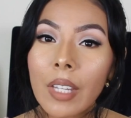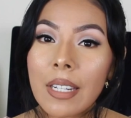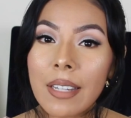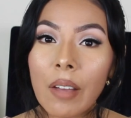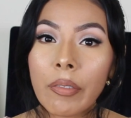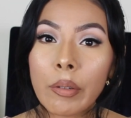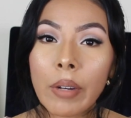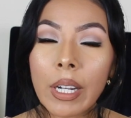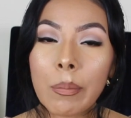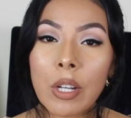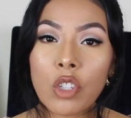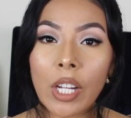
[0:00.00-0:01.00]
definitely
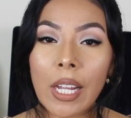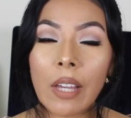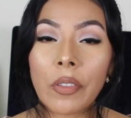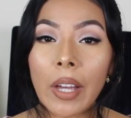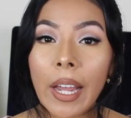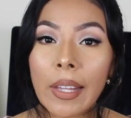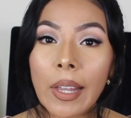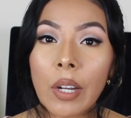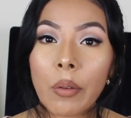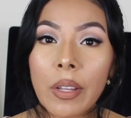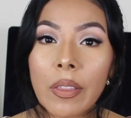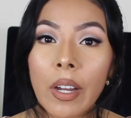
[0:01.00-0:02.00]
recommend checking out the
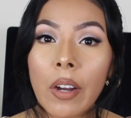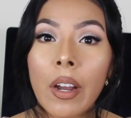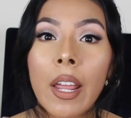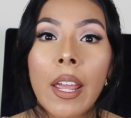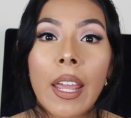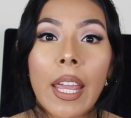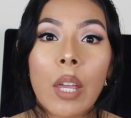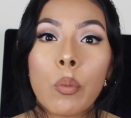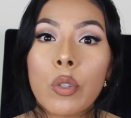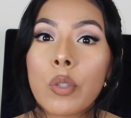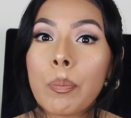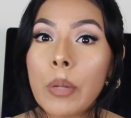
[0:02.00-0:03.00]
highlighter in there.
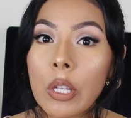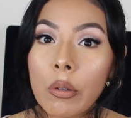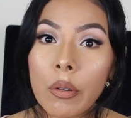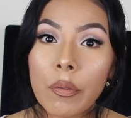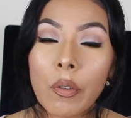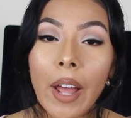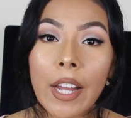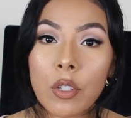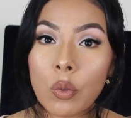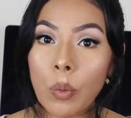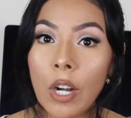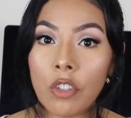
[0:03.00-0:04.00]
It was beautiful. I
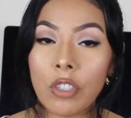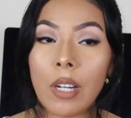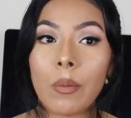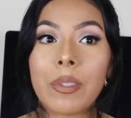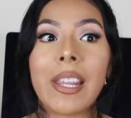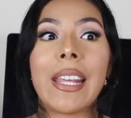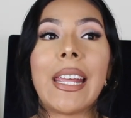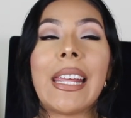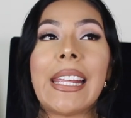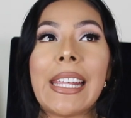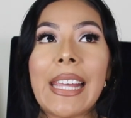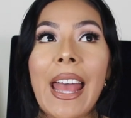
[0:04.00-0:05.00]
swatched and I was like,
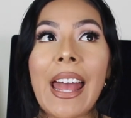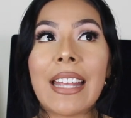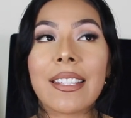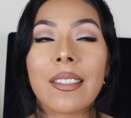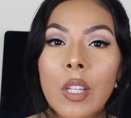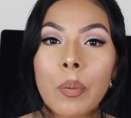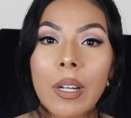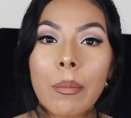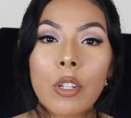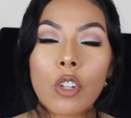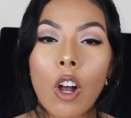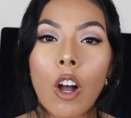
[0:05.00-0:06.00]
Yes. That's pretty
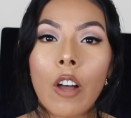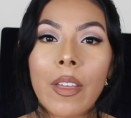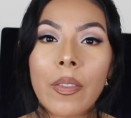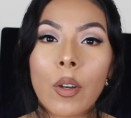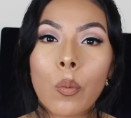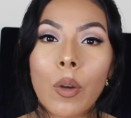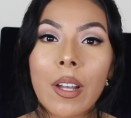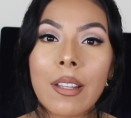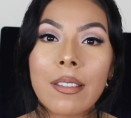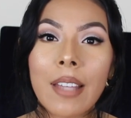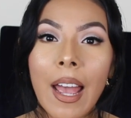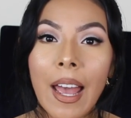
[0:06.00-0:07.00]
much all that there
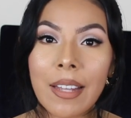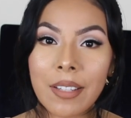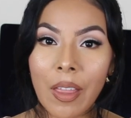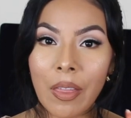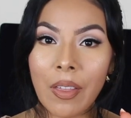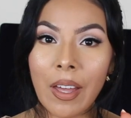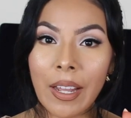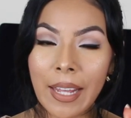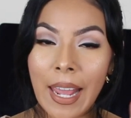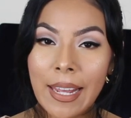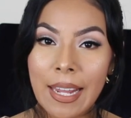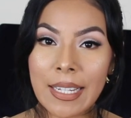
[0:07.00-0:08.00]
was at the
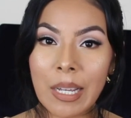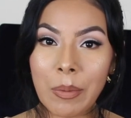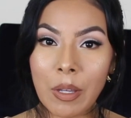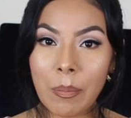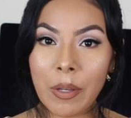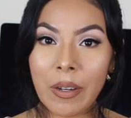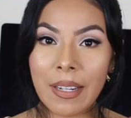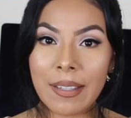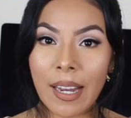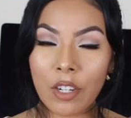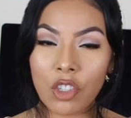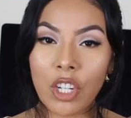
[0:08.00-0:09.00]
KKW beauty
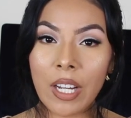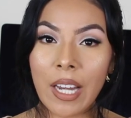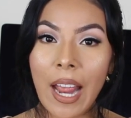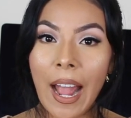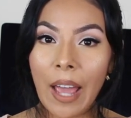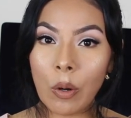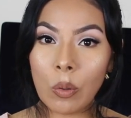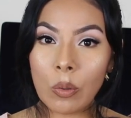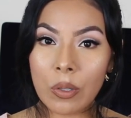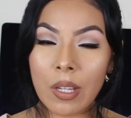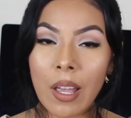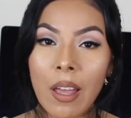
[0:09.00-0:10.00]
section at
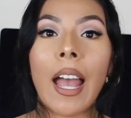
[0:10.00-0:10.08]
Ulta.